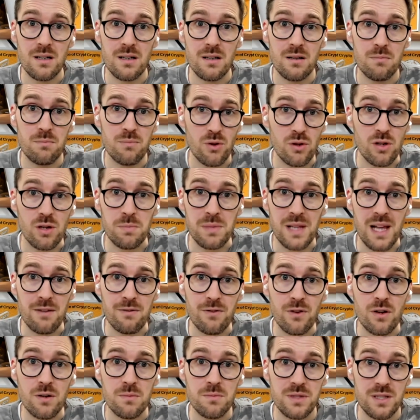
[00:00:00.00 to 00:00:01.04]
broker
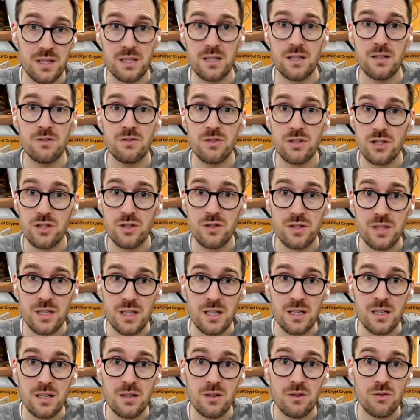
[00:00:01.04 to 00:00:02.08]
platforms that are
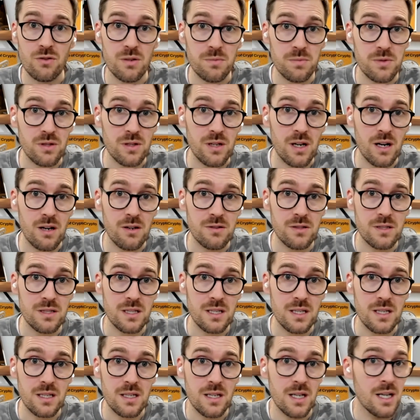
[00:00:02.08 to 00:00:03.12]
introducing
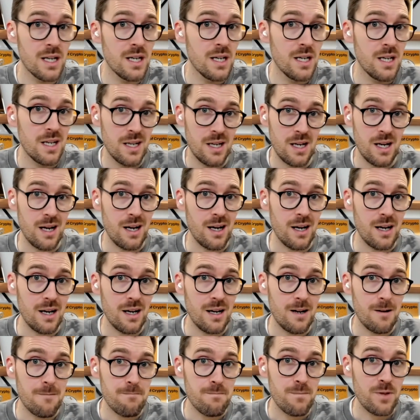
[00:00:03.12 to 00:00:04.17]
cryptocurrency,
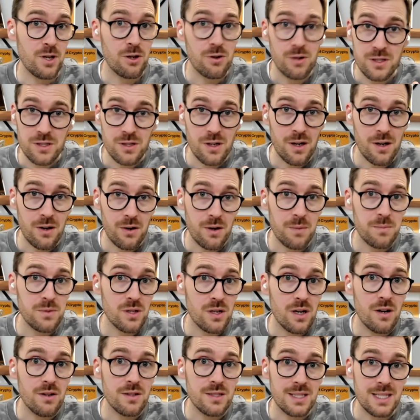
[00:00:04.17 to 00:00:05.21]
the
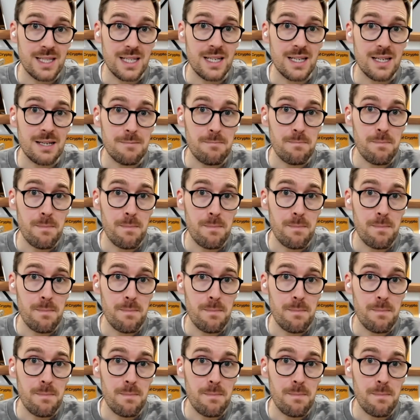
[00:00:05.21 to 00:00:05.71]
cryptocurrency